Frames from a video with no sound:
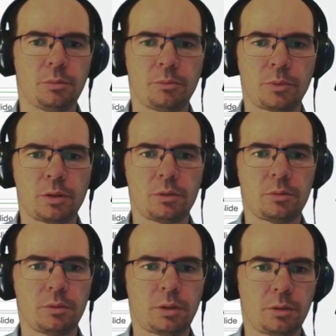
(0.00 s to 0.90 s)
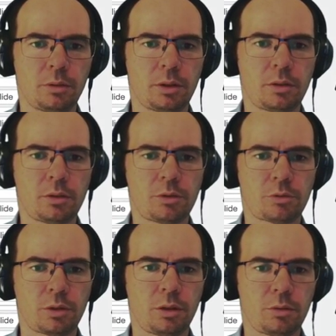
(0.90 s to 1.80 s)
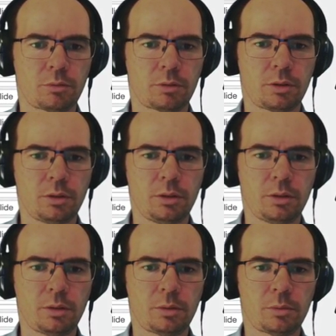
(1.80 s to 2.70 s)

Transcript: So let's try to run this.